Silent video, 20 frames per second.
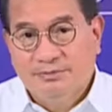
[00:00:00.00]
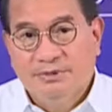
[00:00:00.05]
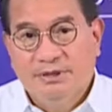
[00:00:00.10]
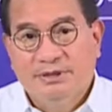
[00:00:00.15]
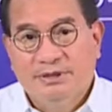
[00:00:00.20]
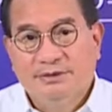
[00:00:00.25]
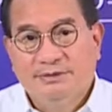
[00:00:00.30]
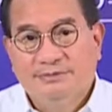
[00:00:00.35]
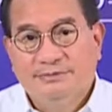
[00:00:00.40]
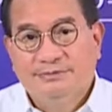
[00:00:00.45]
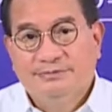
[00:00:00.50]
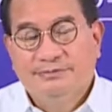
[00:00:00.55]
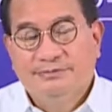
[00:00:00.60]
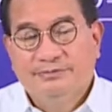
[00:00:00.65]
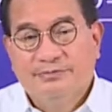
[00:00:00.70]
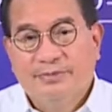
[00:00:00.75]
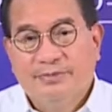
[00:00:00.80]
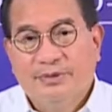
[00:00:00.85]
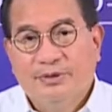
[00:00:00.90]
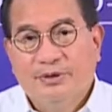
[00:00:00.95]
possible.
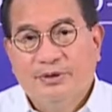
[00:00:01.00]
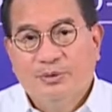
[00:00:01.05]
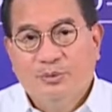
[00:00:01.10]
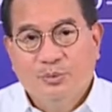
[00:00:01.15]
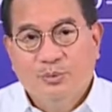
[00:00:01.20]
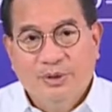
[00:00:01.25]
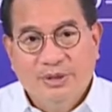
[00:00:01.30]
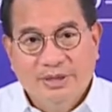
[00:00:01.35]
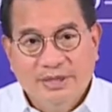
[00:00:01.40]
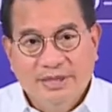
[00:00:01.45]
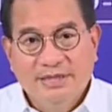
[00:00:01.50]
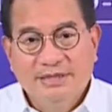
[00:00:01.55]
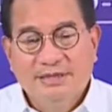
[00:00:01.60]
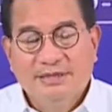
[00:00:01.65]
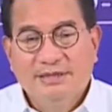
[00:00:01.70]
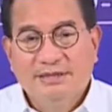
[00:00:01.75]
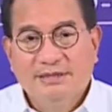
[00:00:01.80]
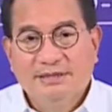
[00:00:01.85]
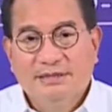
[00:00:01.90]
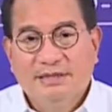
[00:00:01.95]
With
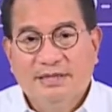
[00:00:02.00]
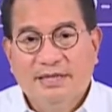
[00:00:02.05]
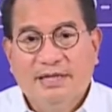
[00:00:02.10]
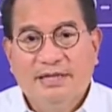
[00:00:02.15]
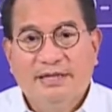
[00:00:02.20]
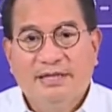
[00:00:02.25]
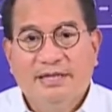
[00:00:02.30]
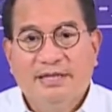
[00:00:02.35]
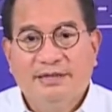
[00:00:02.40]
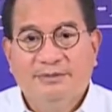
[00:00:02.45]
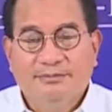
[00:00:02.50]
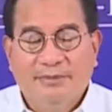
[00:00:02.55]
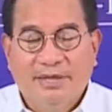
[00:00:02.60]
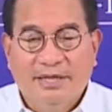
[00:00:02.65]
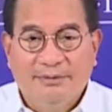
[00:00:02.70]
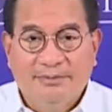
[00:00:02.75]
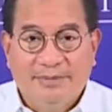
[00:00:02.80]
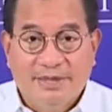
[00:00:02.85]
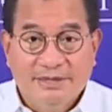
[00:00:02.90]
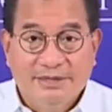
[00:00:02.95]
this, I end
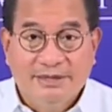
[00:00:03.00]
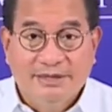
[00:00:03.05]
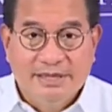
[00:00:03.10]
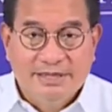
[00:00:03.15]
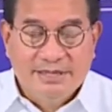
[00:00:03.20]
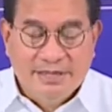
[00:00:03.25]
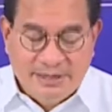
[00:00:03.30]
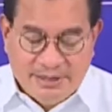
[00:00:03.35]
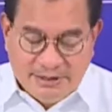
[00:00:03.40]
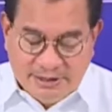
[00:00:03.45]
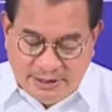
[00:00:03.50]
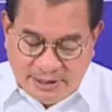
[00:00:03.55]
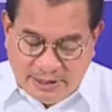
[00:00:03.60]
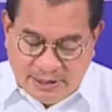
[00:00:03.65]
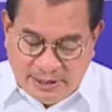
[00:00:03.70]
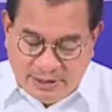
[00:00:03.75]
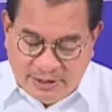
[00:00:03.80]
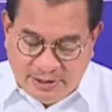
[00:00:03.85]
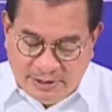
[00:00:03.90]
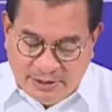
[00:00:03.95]
my presentations,
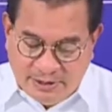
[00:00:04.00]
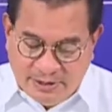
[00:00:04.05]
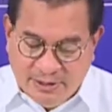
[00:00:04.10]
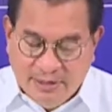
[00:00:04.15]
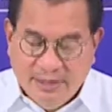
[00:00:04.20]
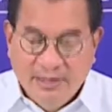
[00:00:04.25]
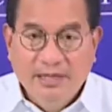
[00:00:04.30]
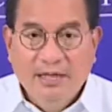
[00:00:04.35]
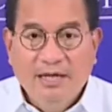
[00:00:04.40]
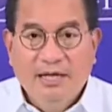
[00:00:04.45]
and